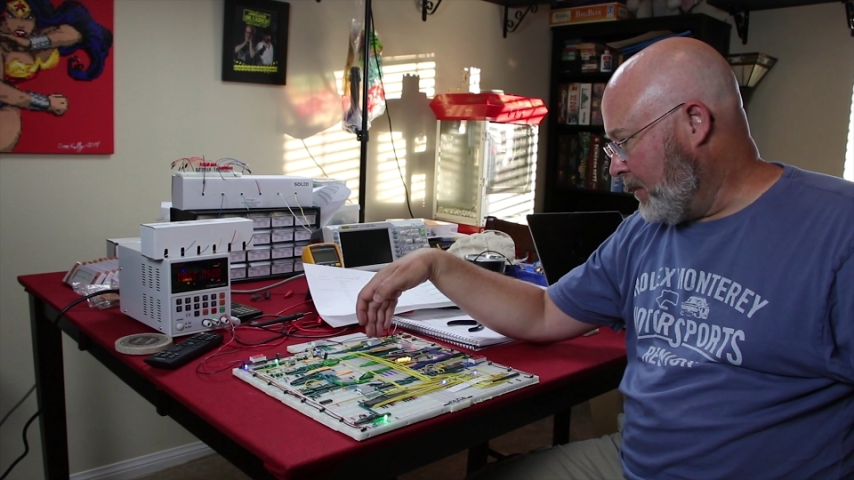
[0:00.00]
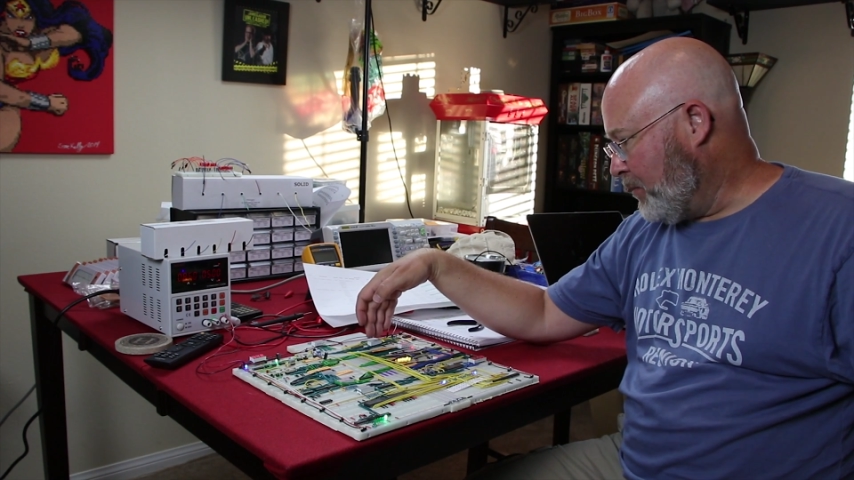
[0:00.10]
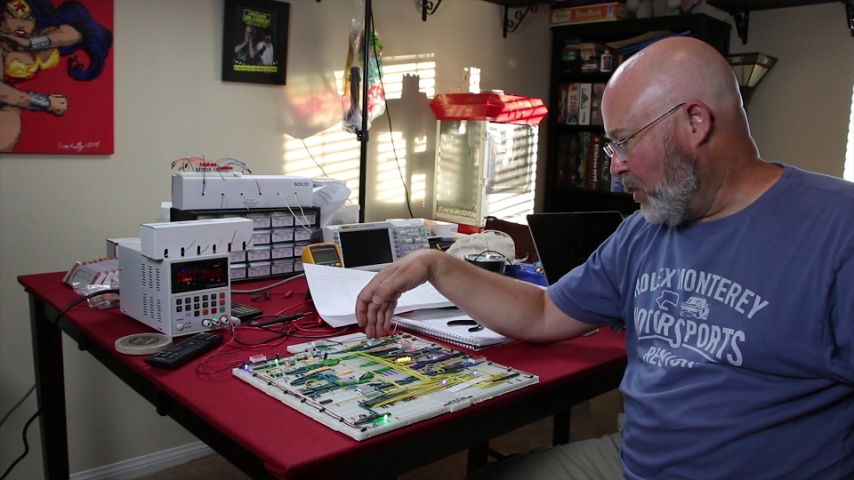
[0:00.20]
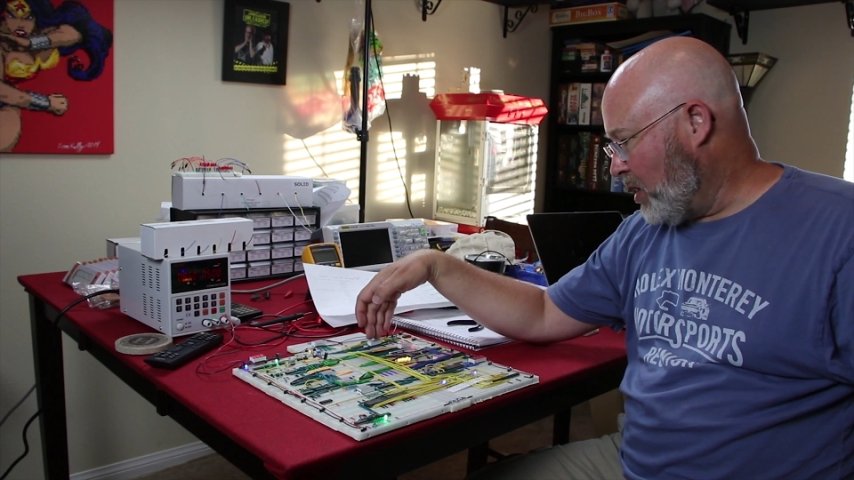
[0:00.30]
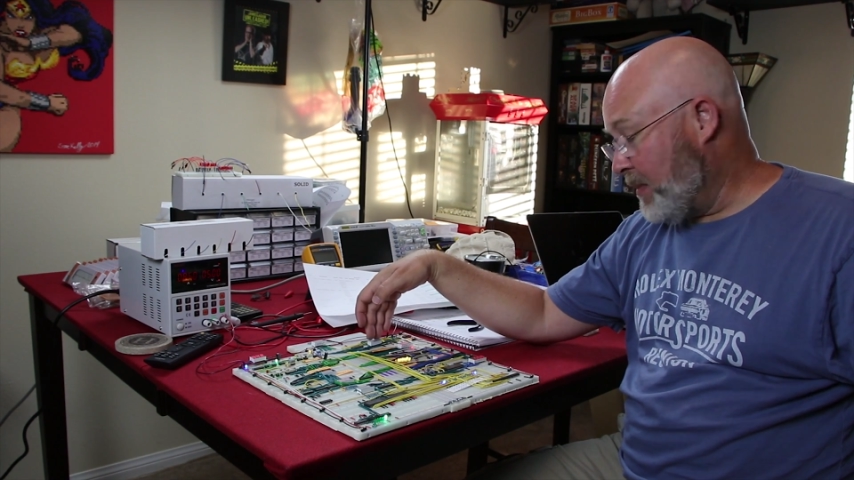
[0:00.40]

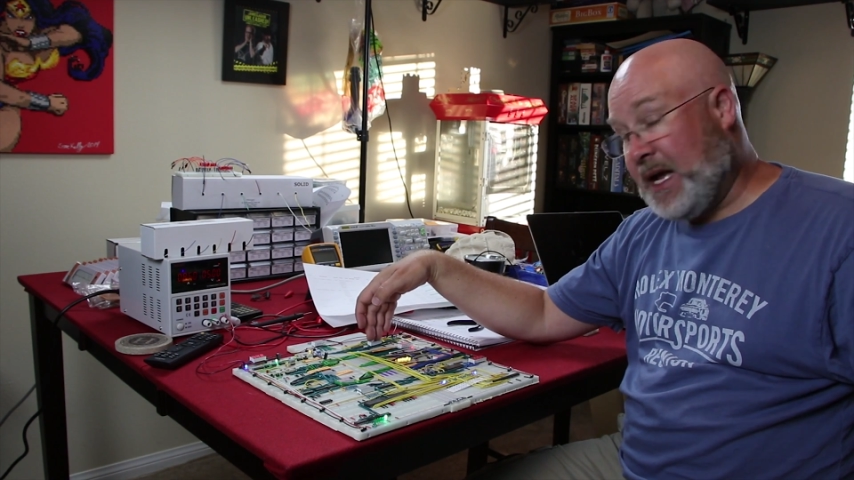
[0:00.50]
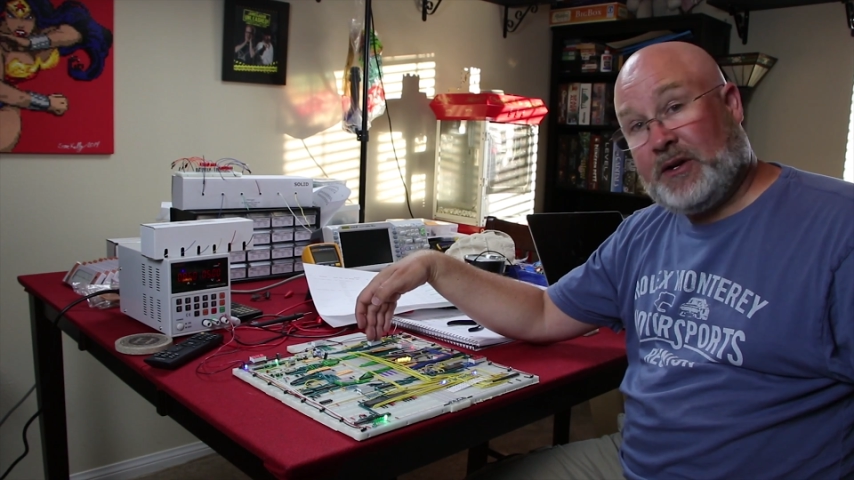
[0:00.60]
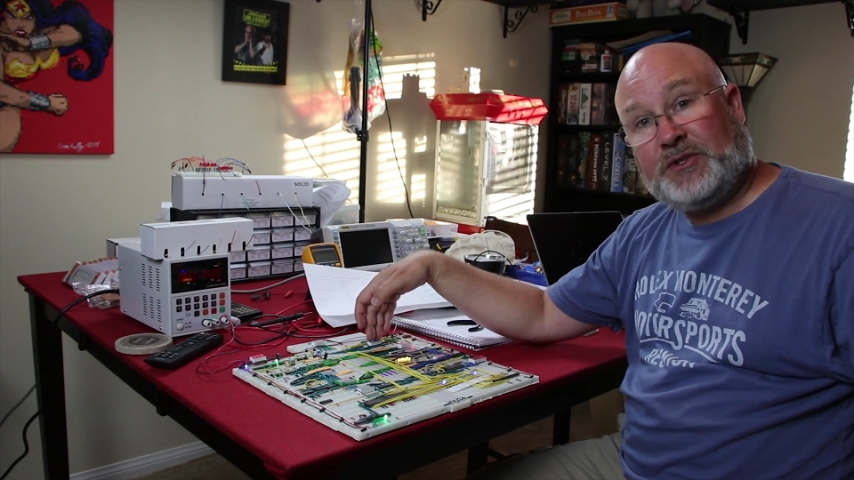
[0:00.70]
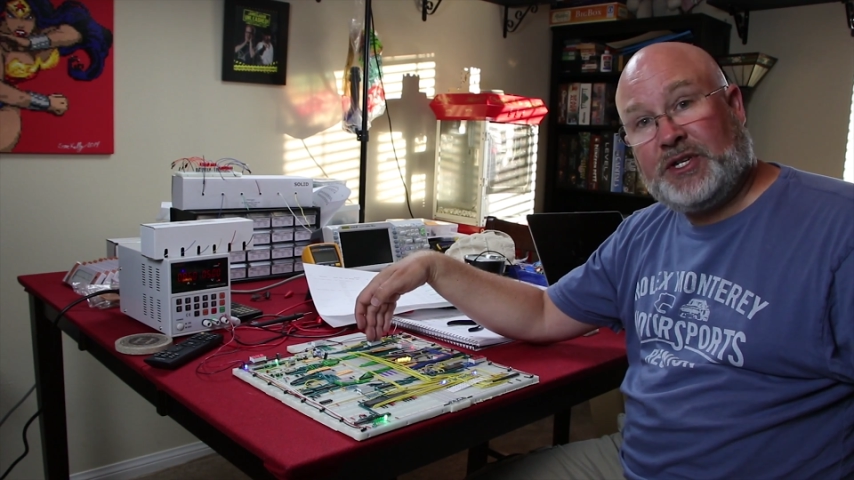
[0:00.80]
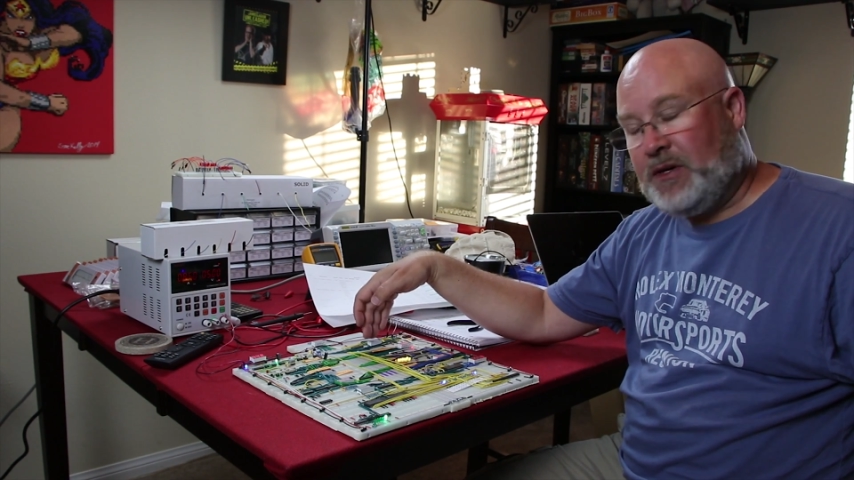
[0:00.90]
program
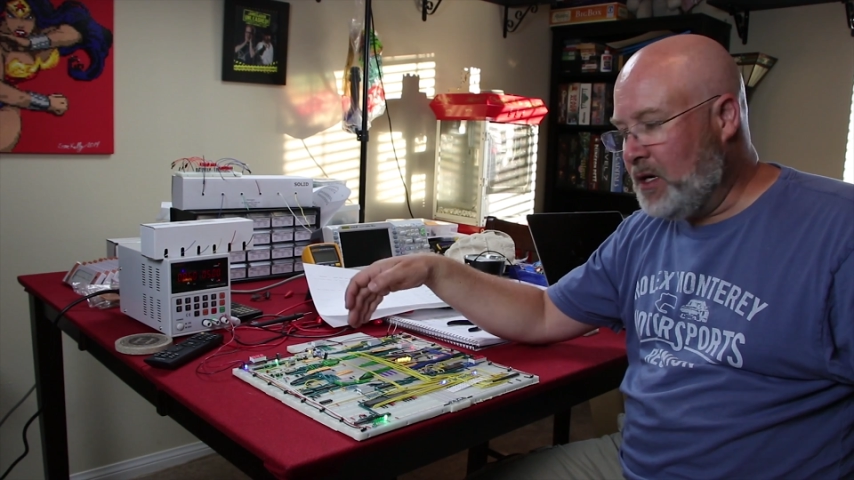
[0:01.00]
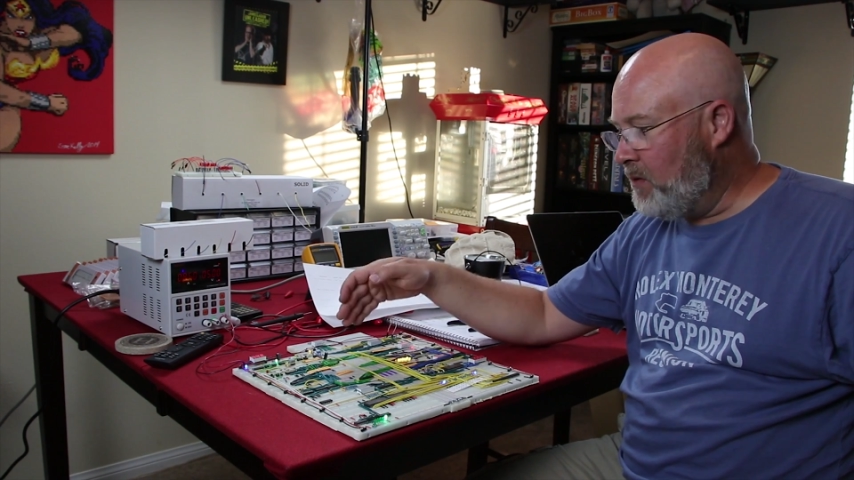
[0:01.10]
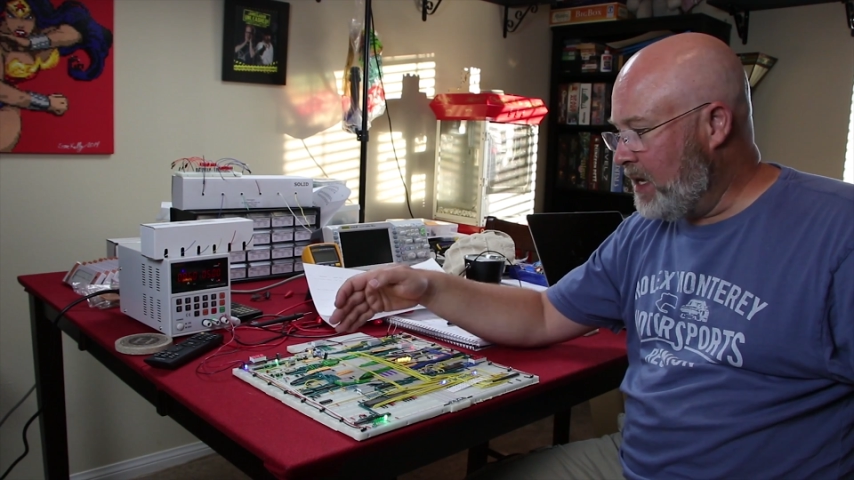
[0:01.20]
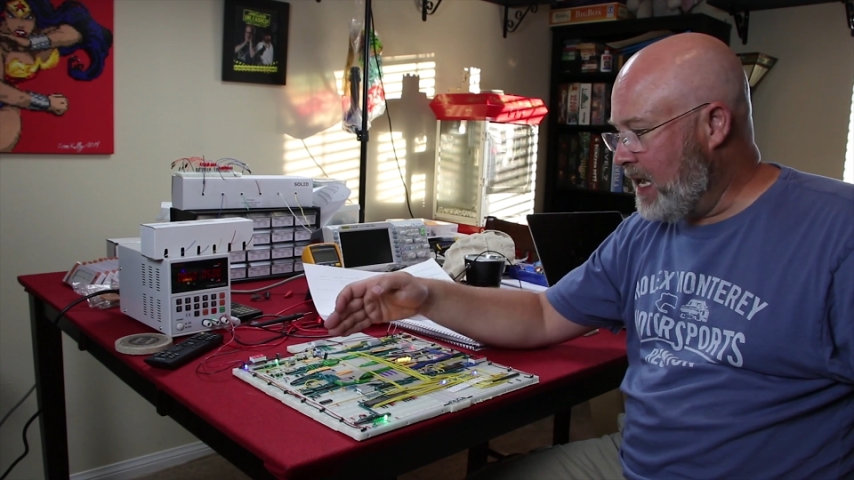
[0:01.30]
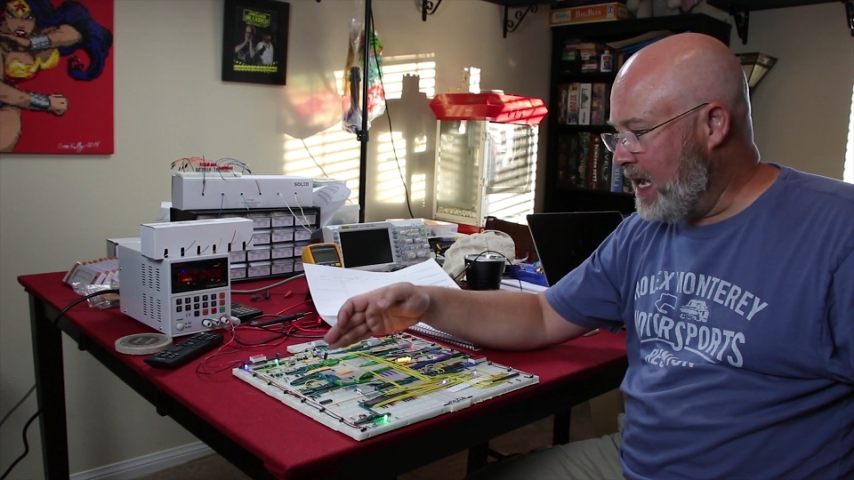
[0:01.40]
counter
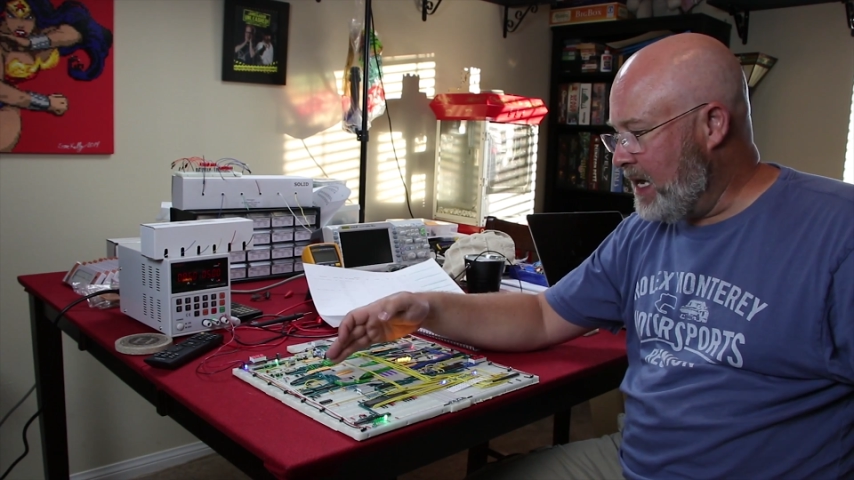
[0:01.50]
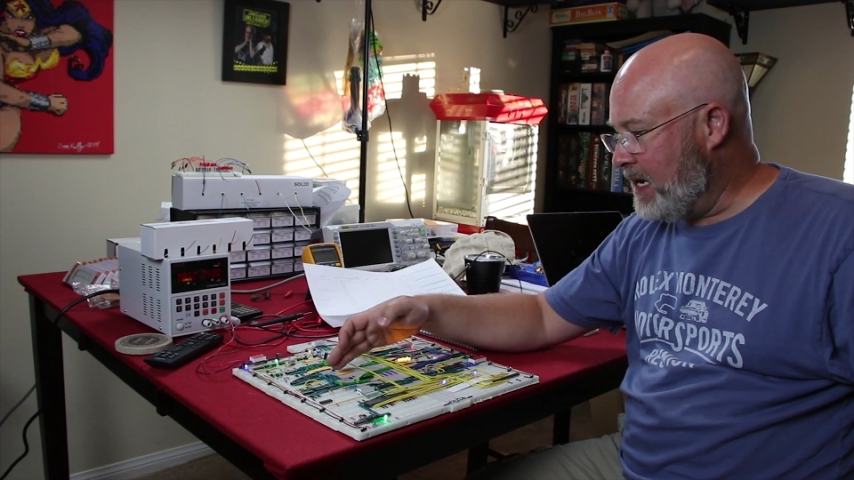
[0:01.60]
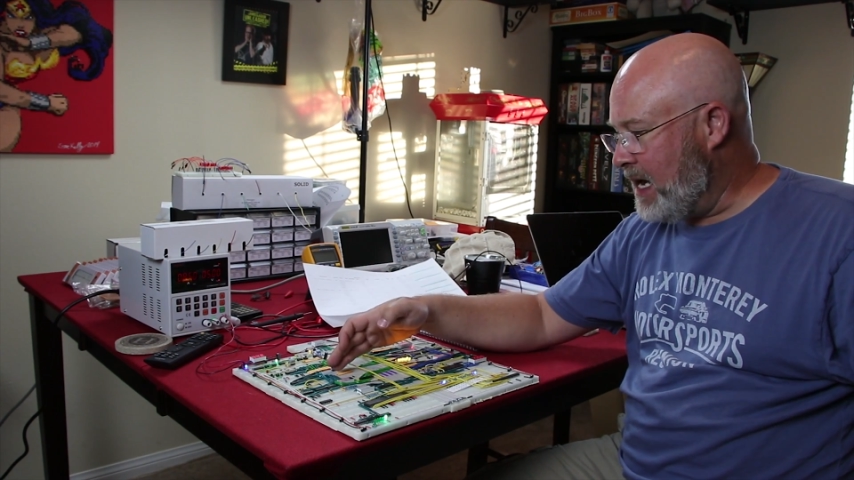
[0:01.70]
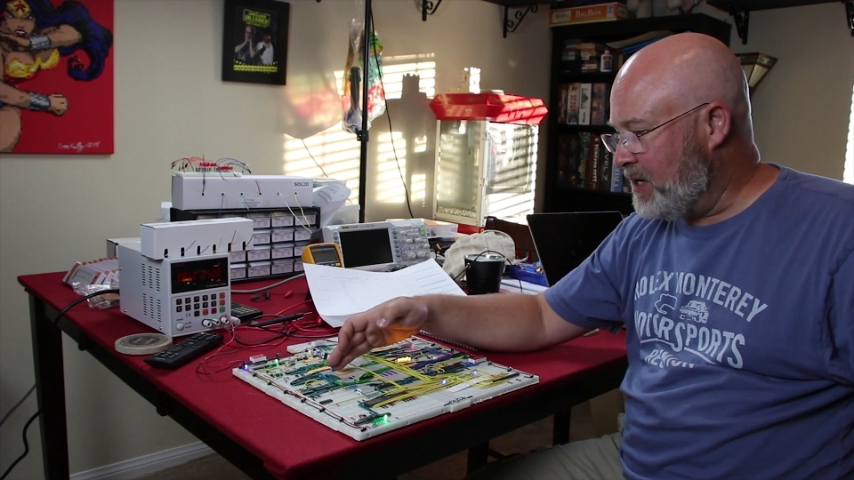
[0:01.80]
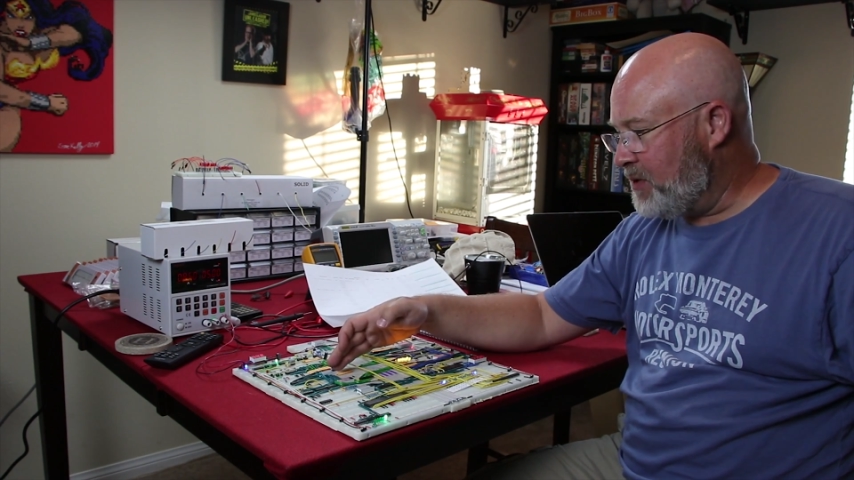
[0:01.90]
0 and
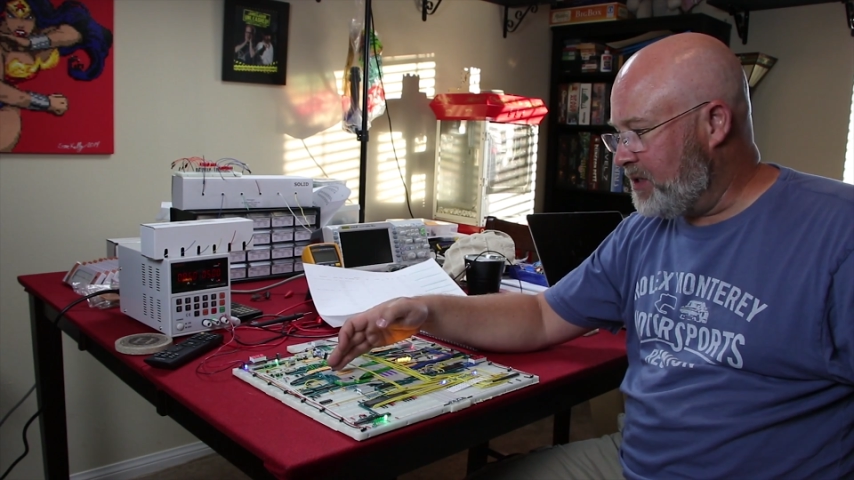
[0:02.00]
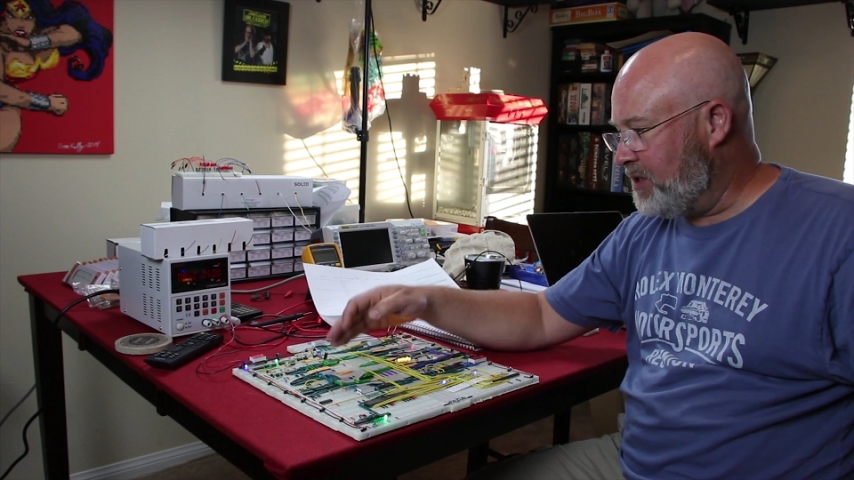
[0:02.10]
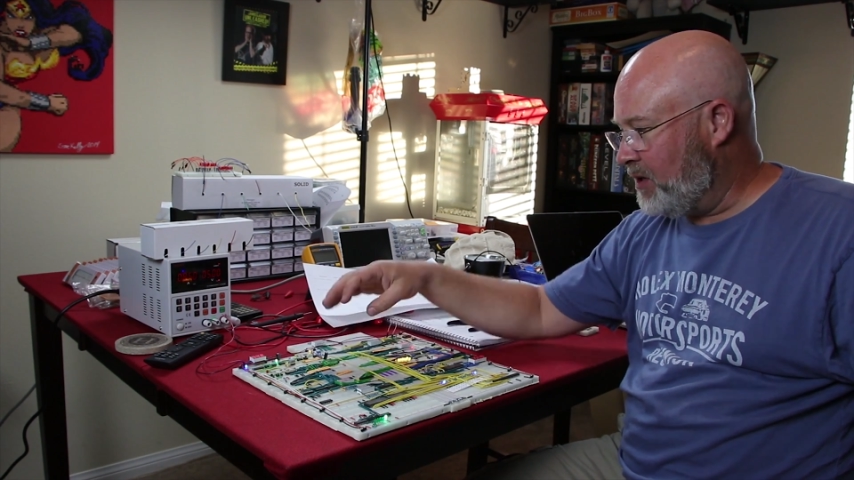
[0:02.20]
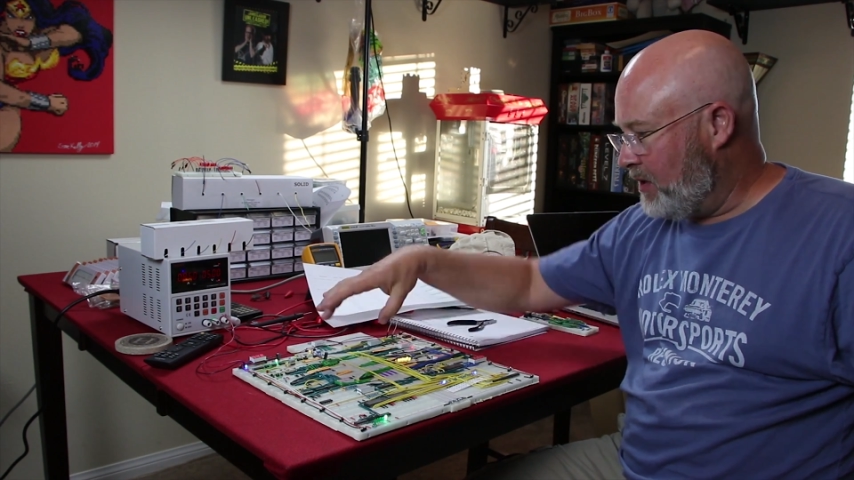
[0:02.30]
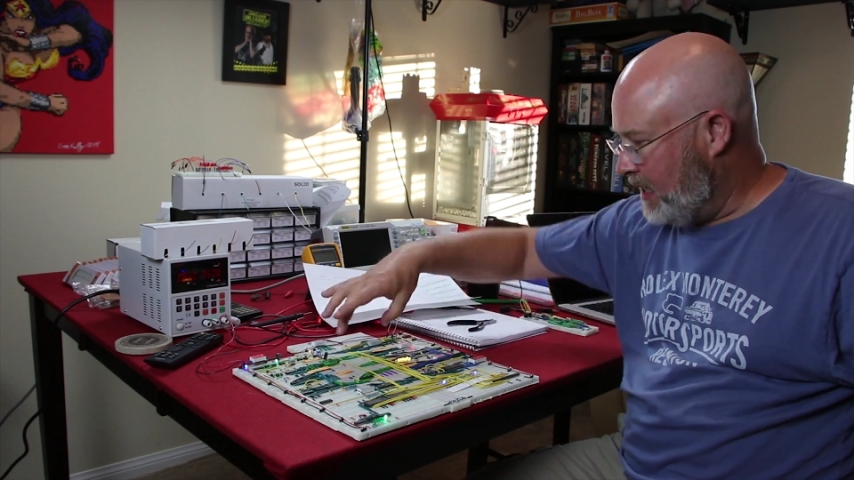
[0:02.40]
address 0.